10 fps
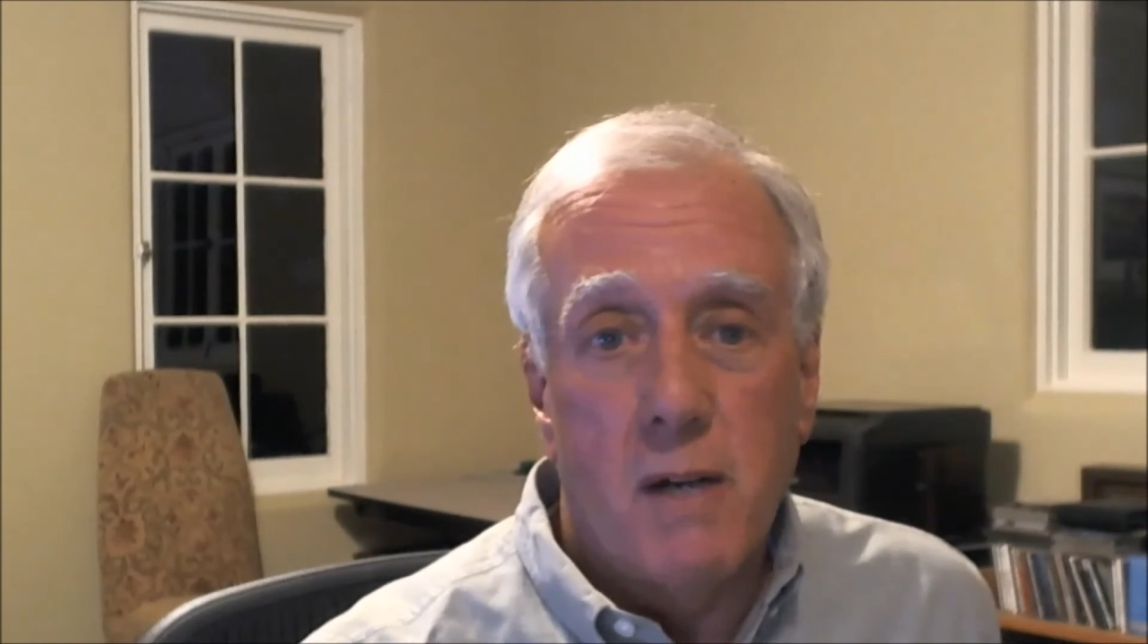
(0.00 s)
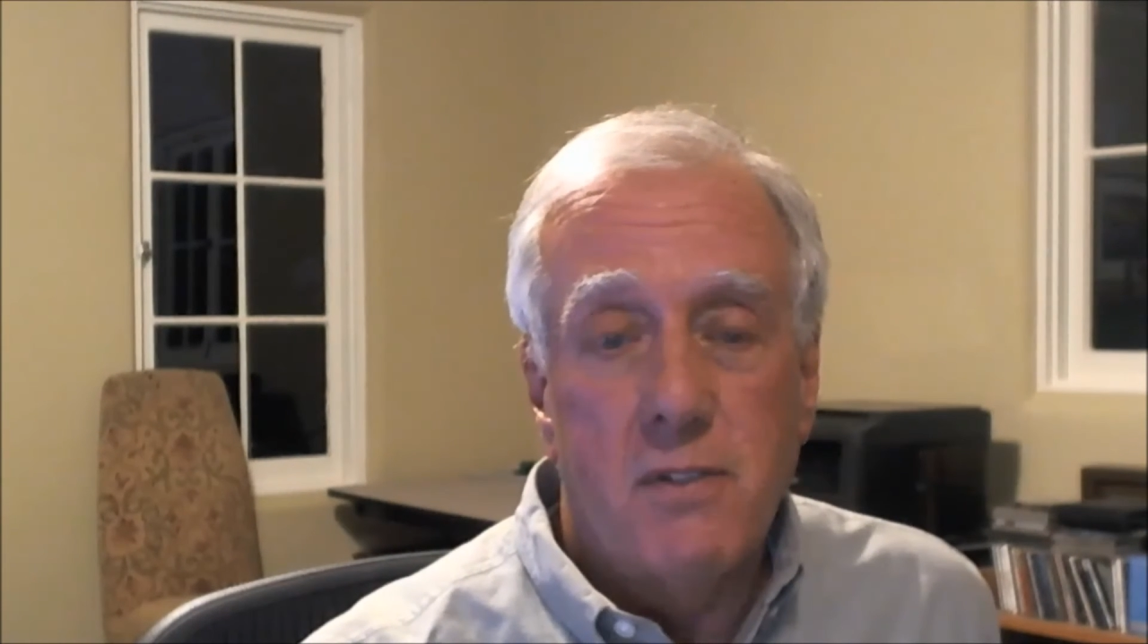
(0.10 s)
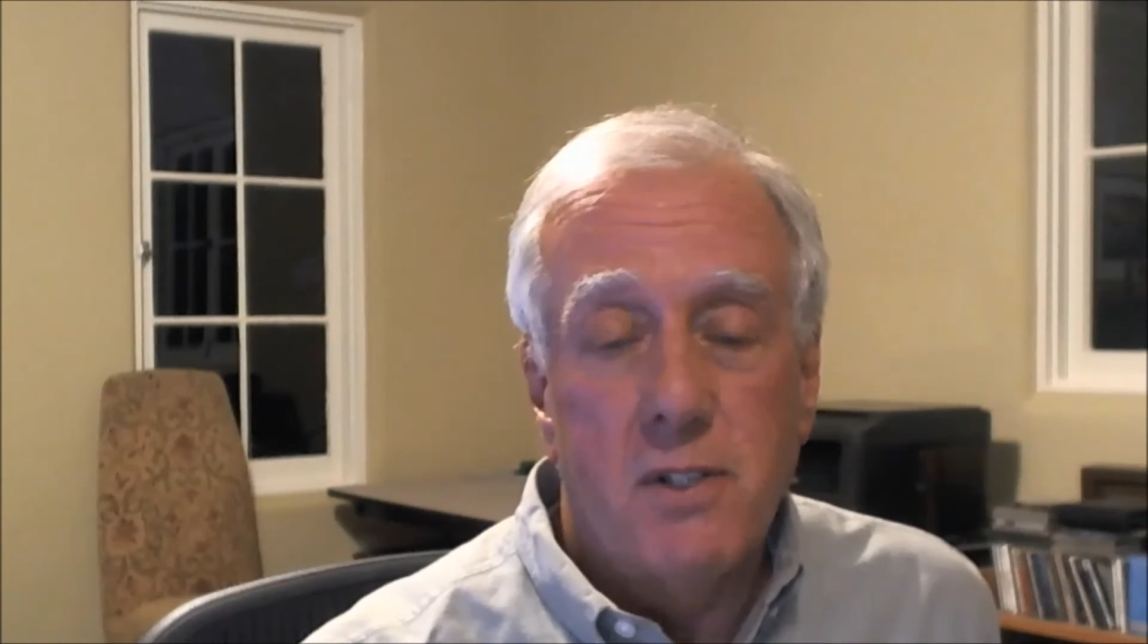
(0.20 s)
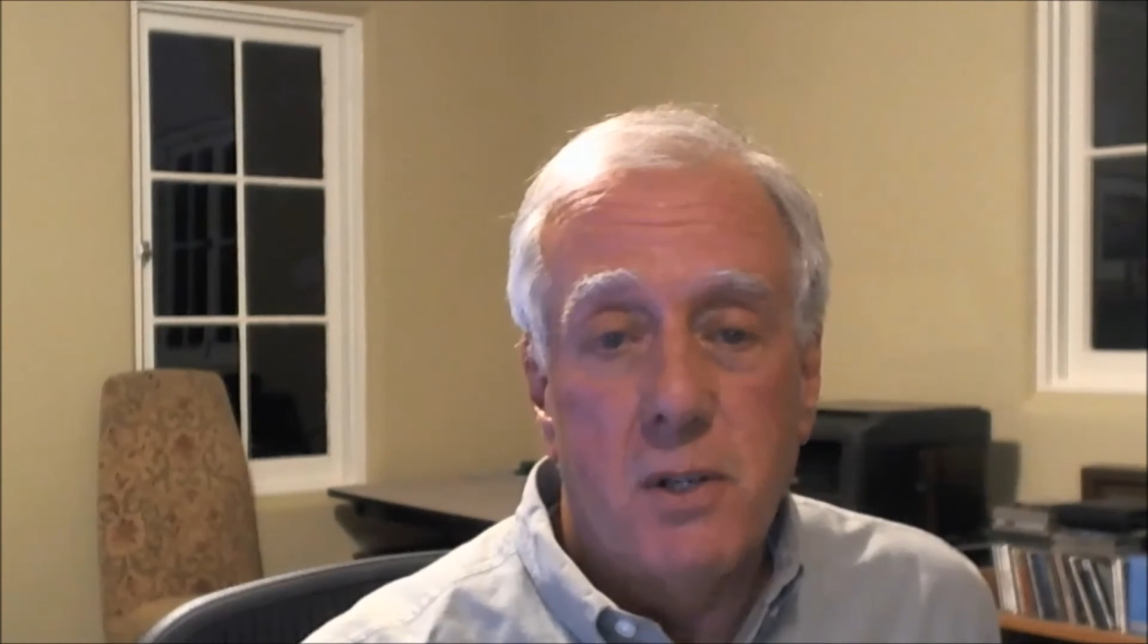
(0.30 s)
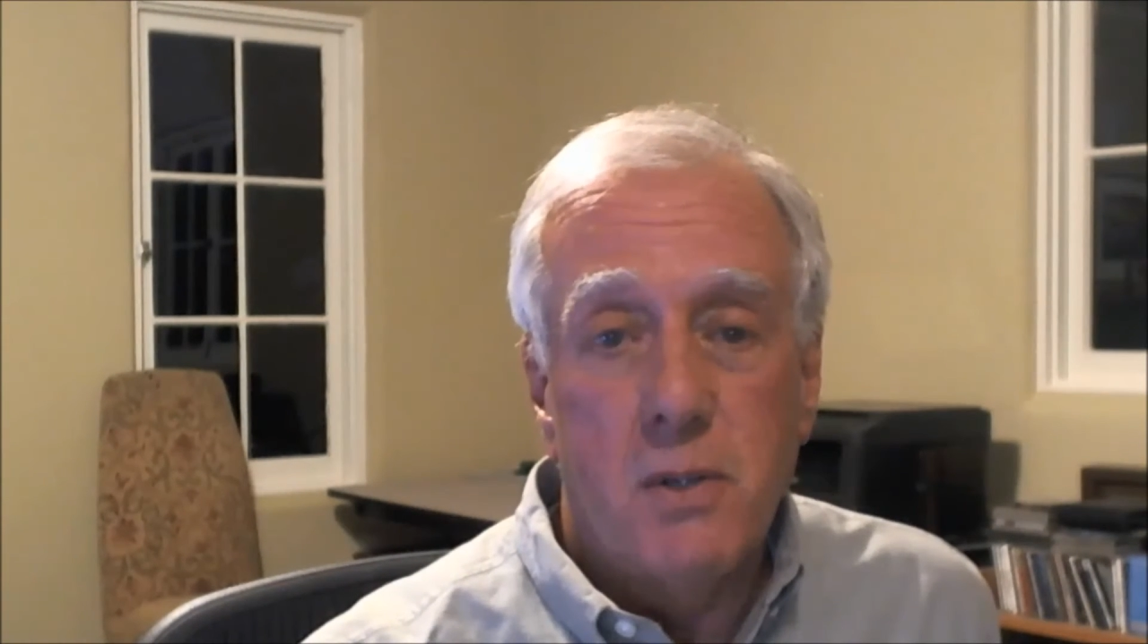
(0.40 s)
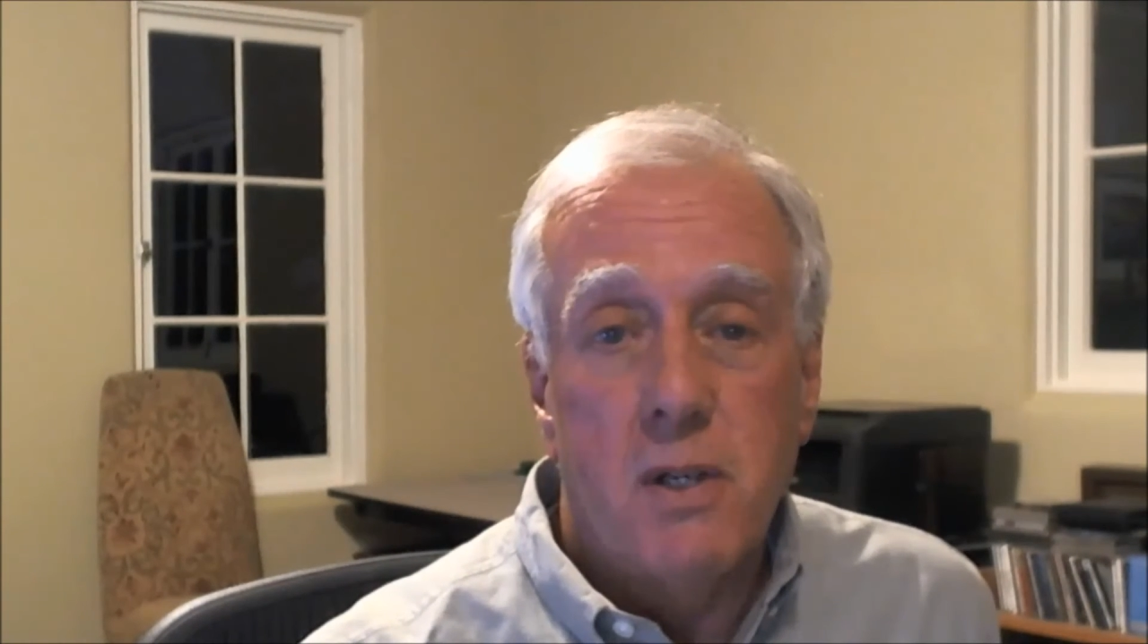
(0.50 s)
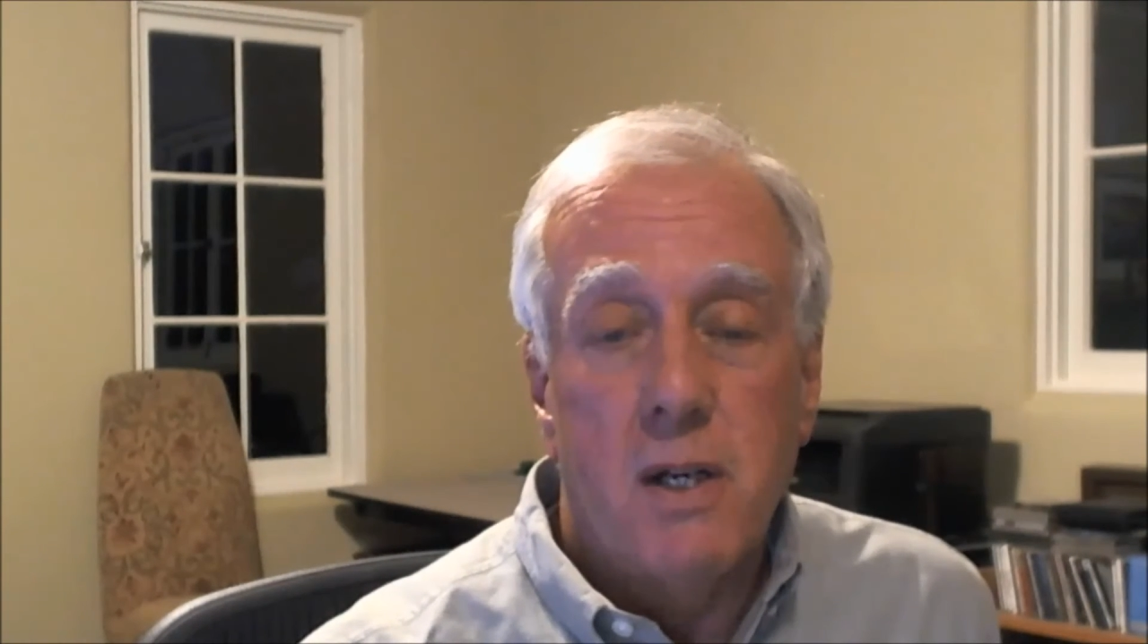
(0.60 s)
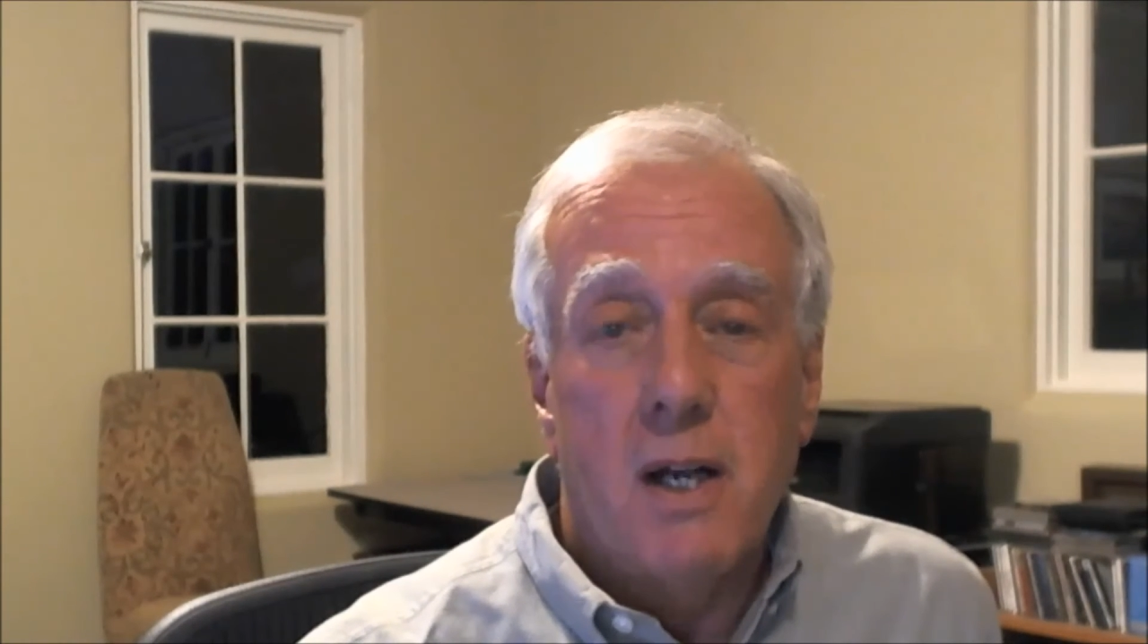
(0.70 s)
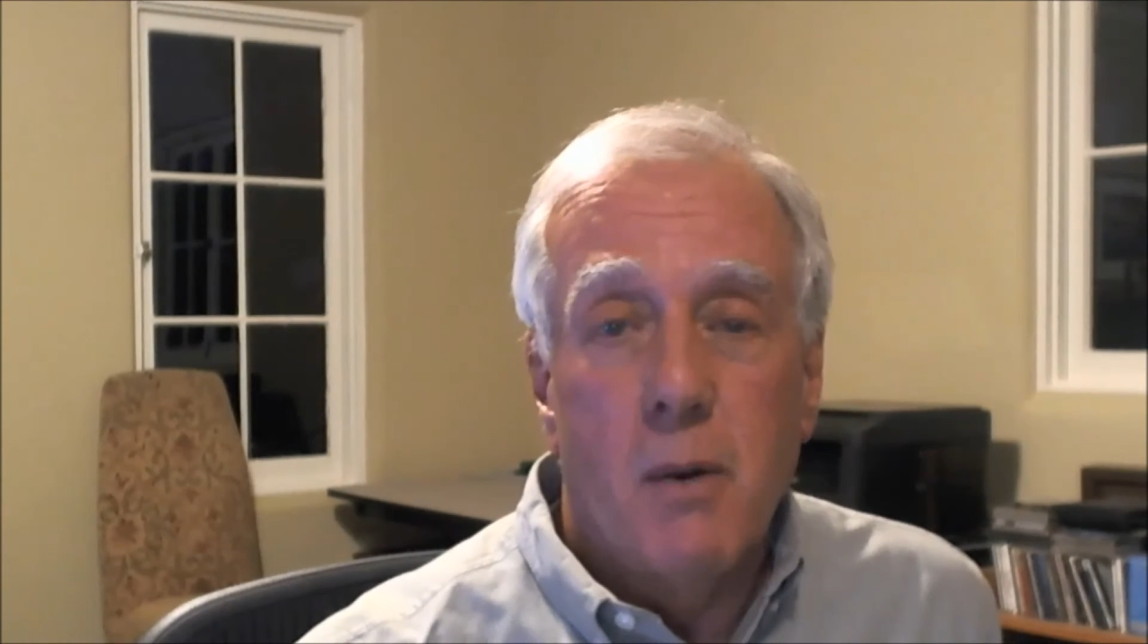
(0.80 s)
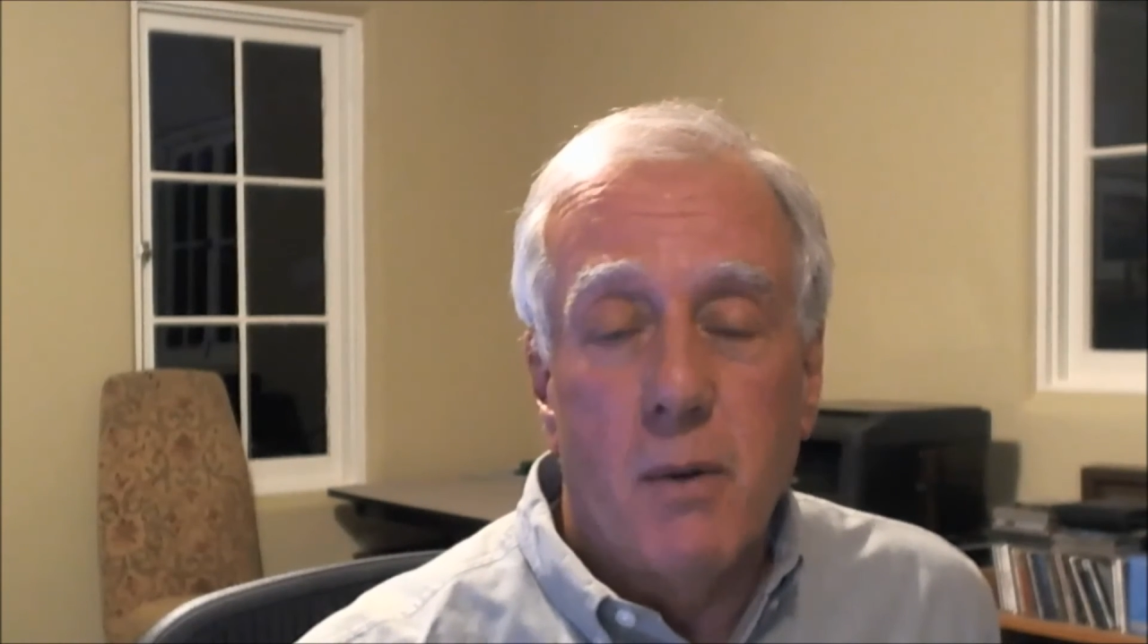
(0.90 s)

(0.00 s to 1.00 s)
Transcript: So I